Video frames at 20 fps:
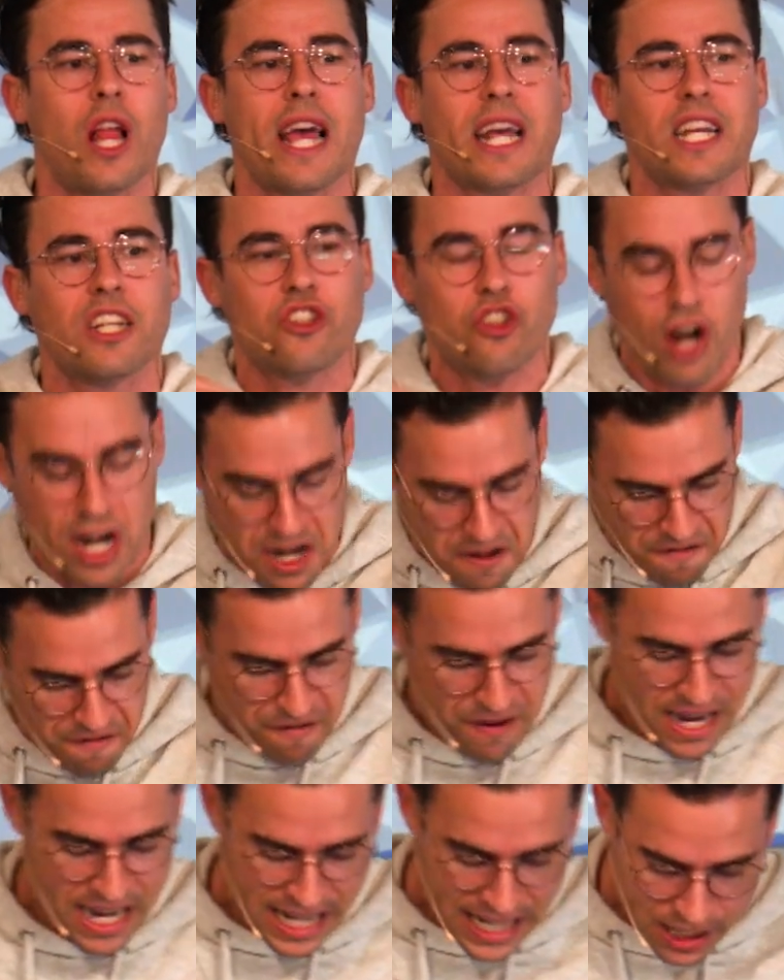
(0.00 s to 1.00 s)
like and try to
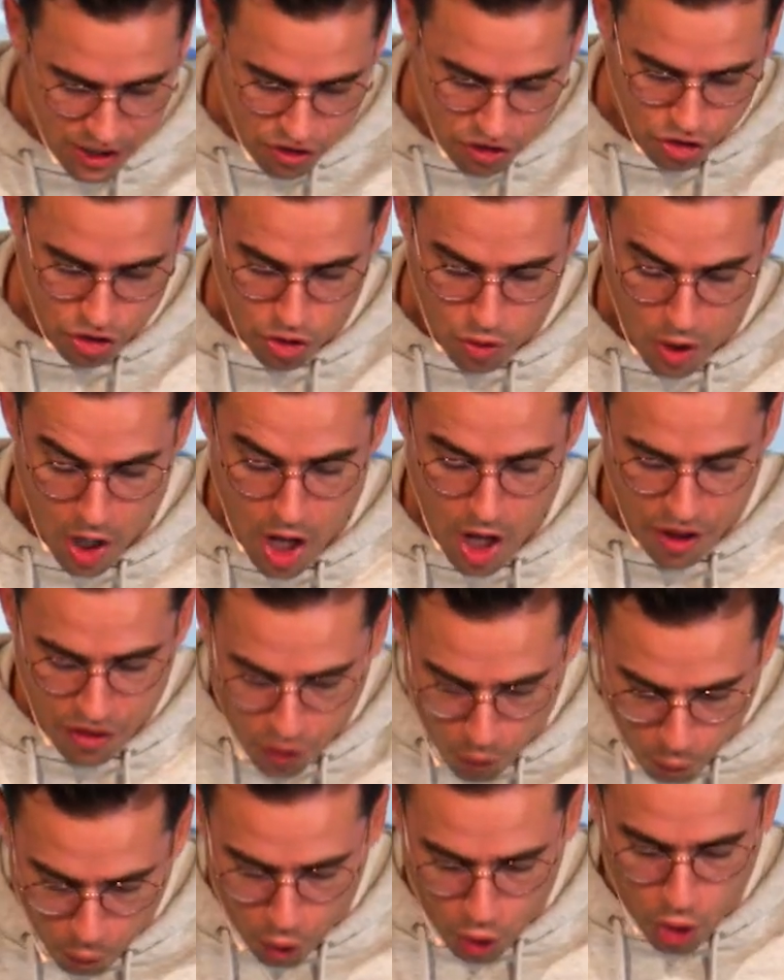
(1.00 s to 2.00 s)
fit into
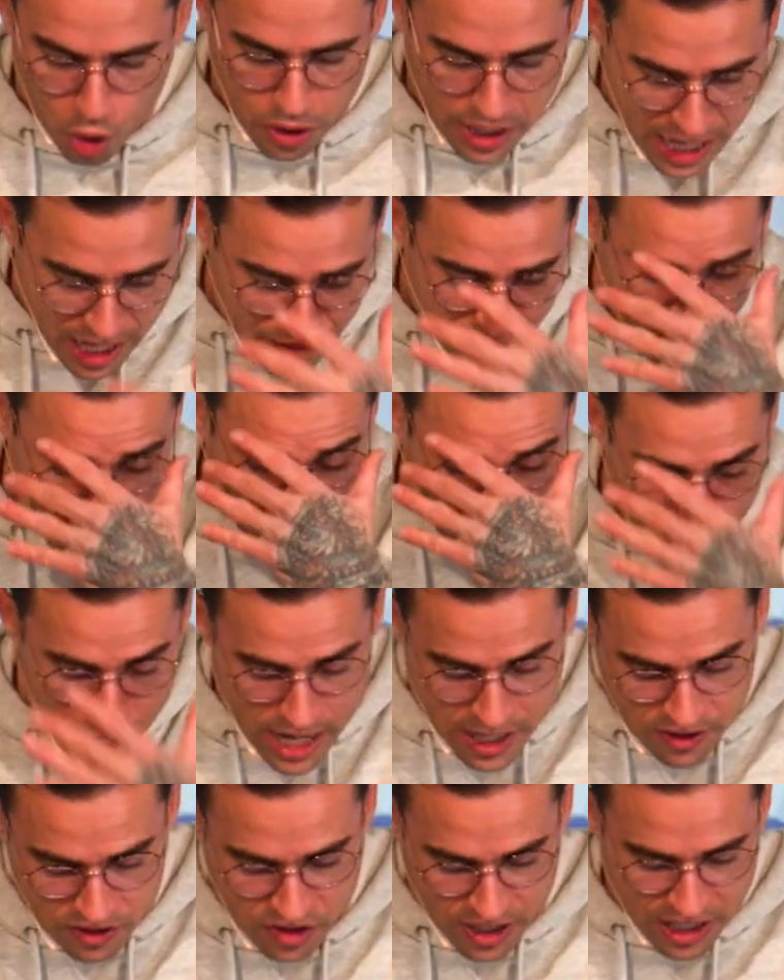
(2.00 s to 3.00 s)
the world and the
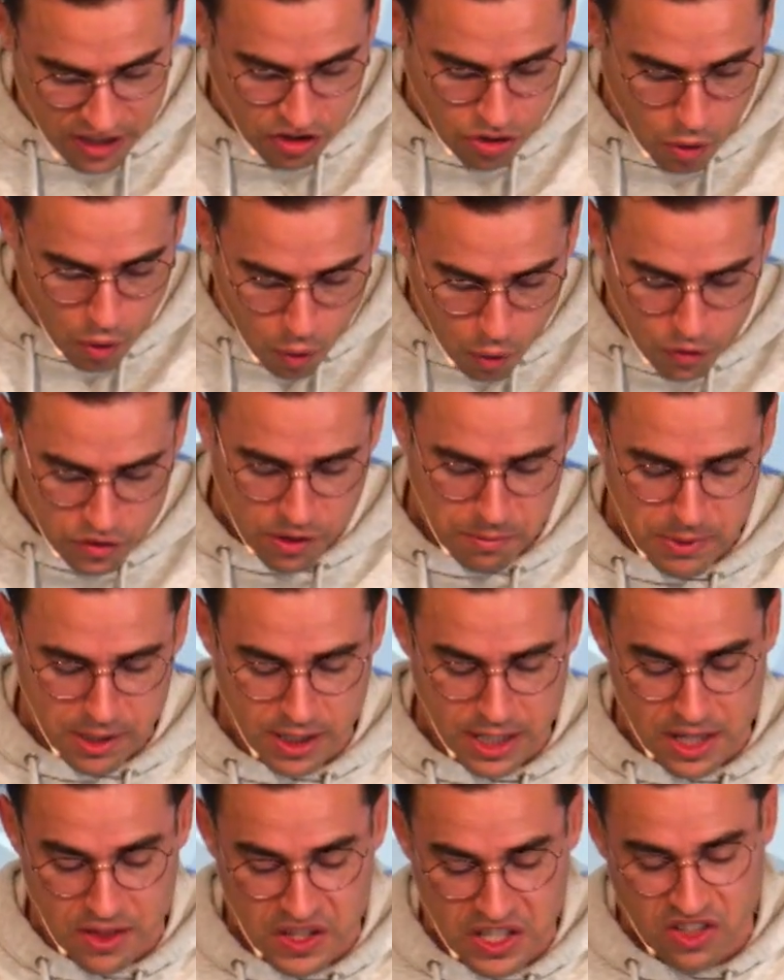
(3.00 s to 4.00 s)
trends. And so
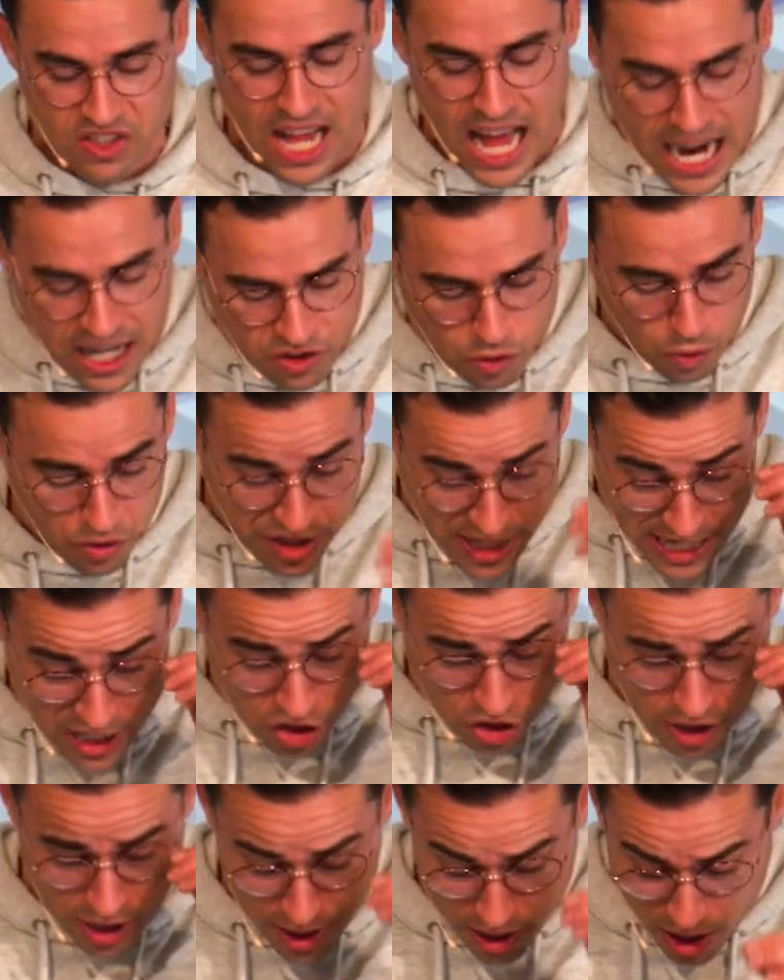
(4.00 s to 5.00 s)
ultimately, this
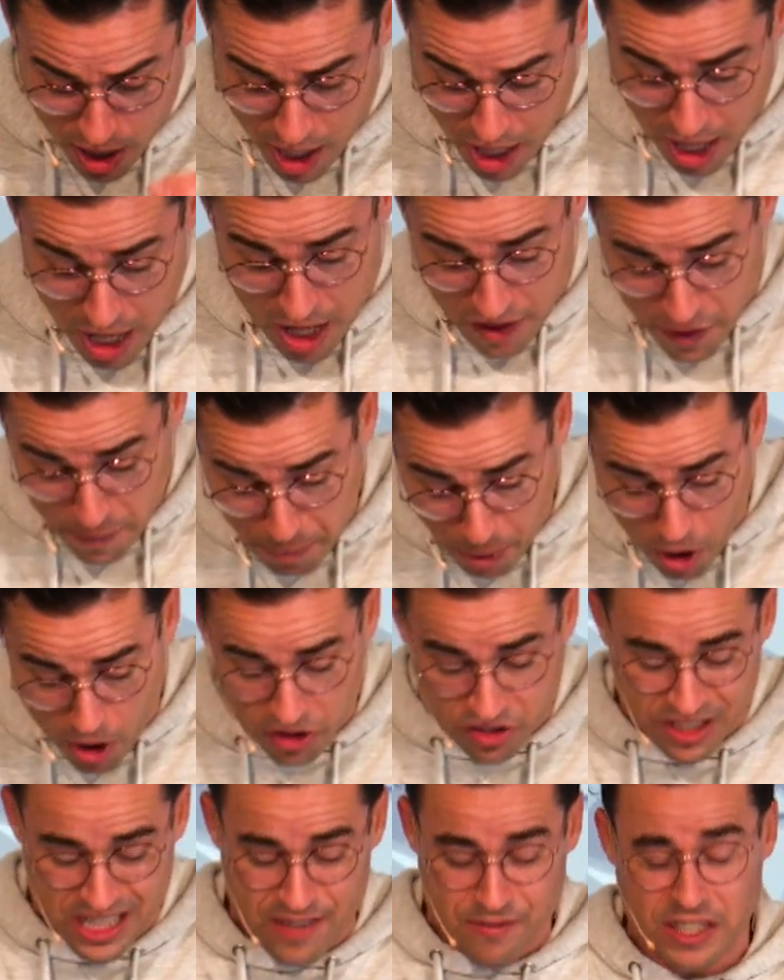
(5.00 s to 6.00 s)
exhortation that
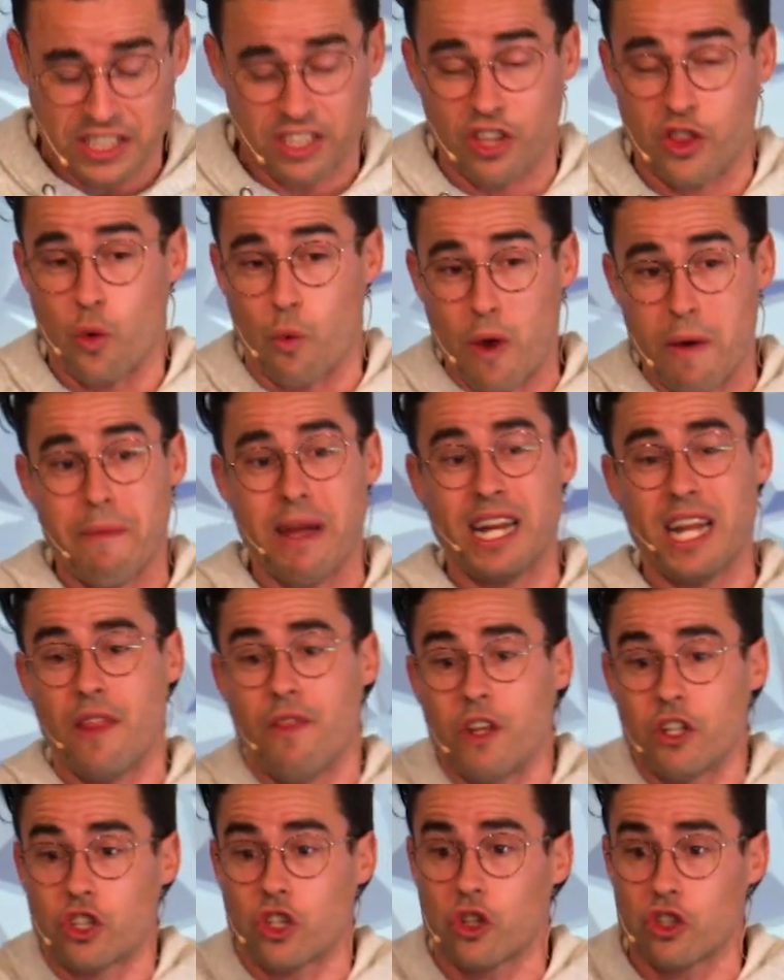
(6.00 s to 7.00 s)
Paul's giving to the women in
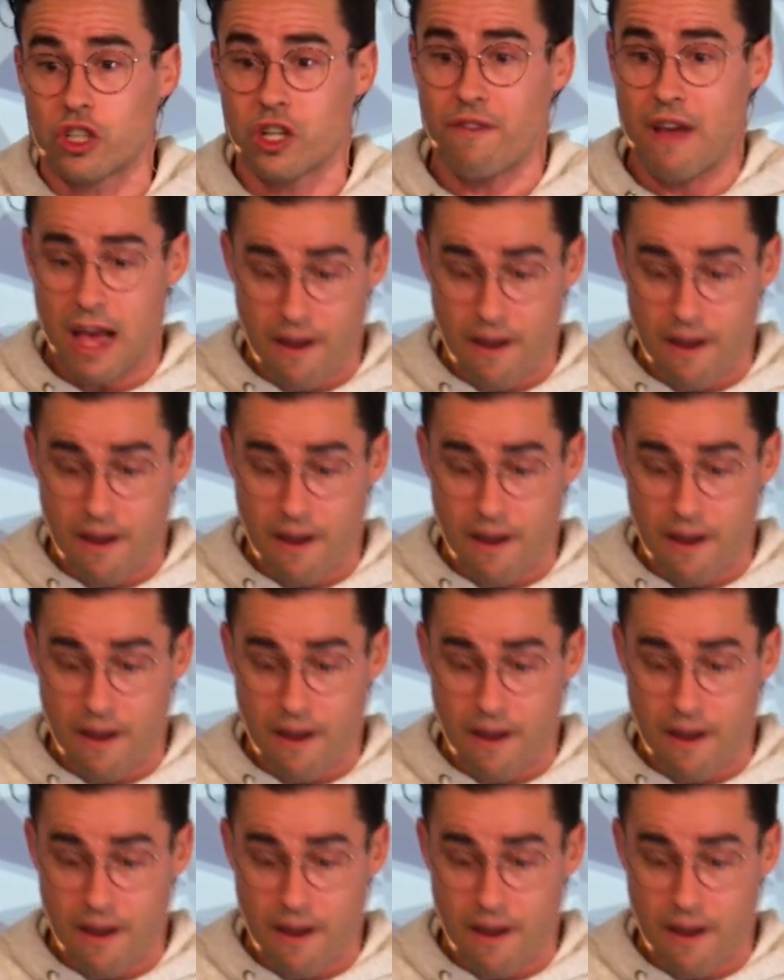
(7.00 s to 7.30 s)
the church of